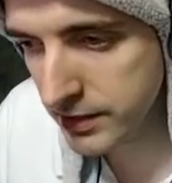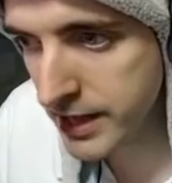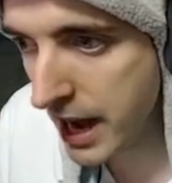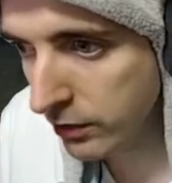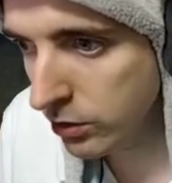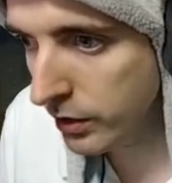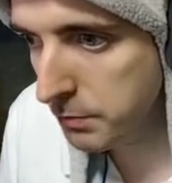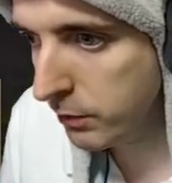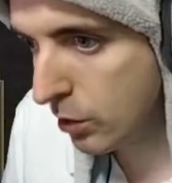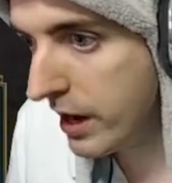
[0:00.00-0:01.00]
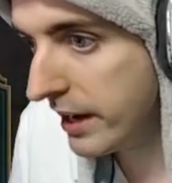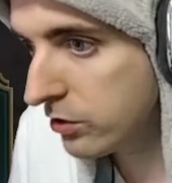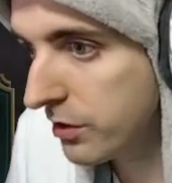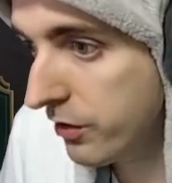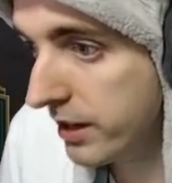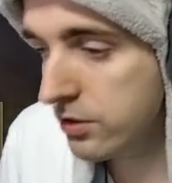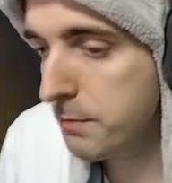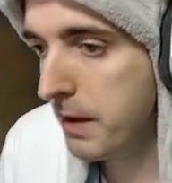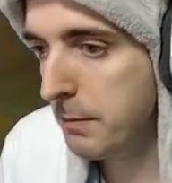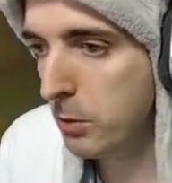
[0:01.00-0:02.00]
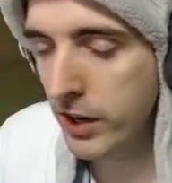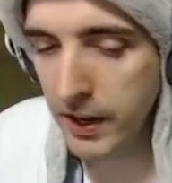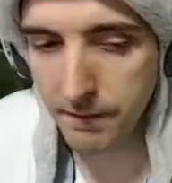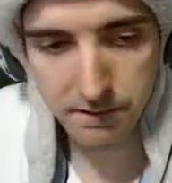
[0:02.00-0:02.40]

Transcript: stacks on it before I actually finish the Manamune.